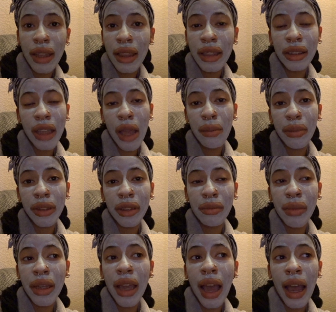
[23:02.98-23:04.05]
that this happened to
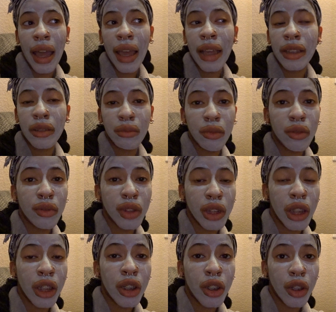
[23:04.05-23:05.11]
me, I had to move
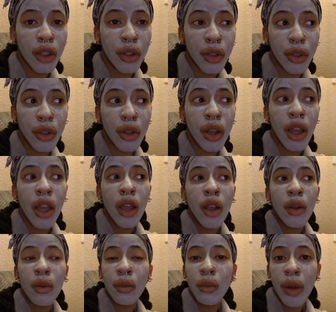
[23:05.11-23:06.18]
to another
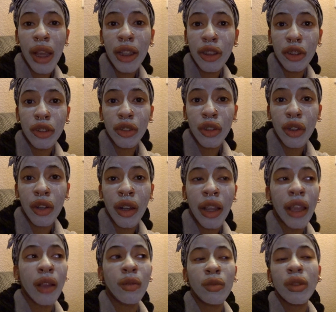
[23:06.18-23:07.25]
register
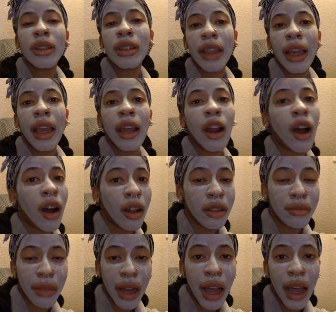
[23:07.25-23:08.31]
and rescan all
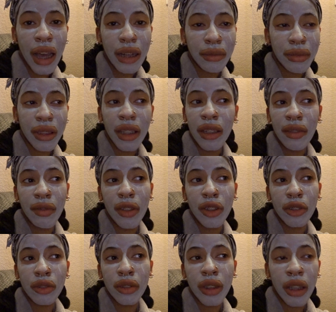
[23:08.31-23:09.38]
of my items
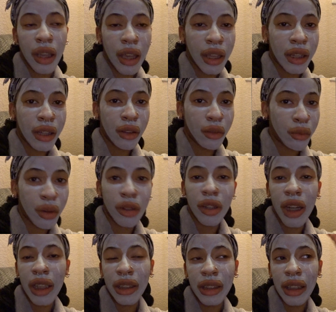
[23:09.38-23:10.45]
individually, and the
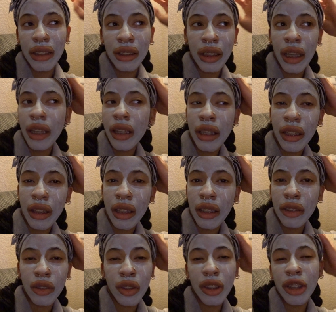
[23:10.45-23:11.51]
worker has not said
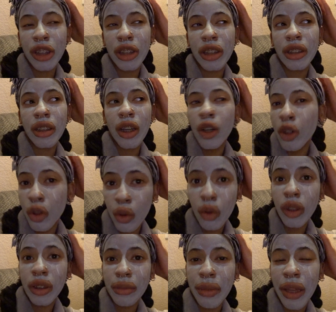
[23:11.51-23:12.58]
anything. So it just
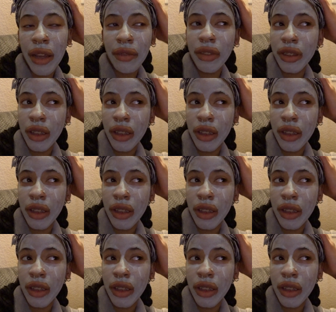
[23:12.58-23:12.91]
annoys me every